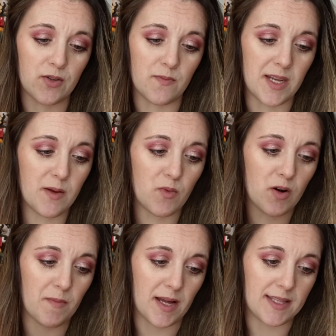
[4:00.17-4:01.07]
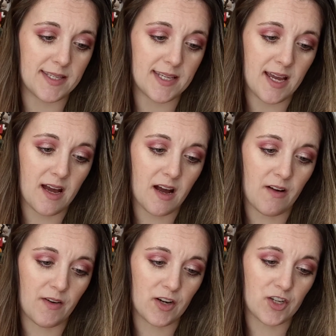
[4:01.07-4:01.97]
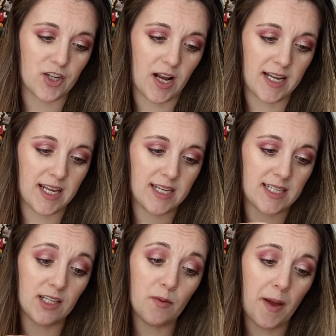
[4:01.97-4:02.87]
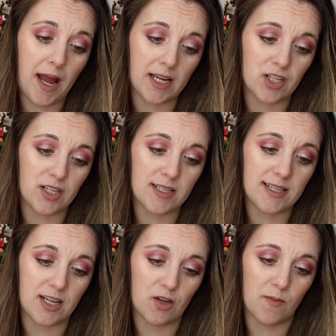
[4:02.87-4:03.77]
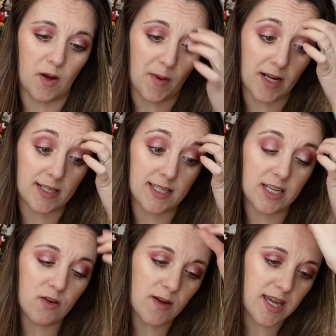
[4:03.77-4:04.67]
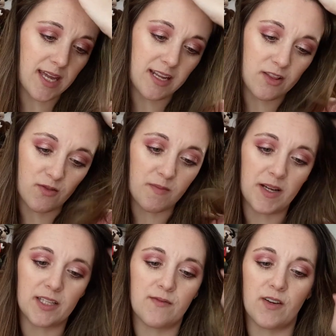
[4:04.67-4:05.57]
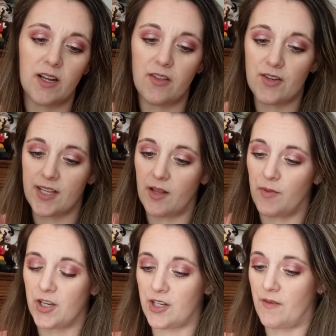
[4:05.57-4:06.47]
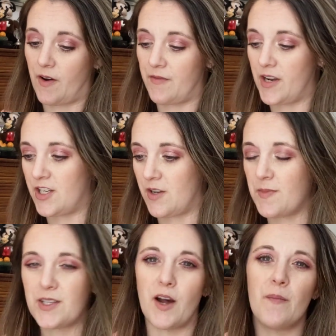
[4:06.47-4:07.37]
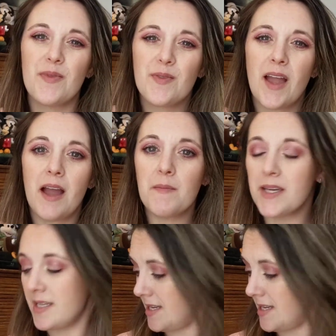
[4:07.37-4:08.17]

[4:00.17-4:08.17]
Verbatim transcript: to many more months of our shiny teal packages in your mailbox. See you again in 3 months for another celebration of our friendship. So, I mean,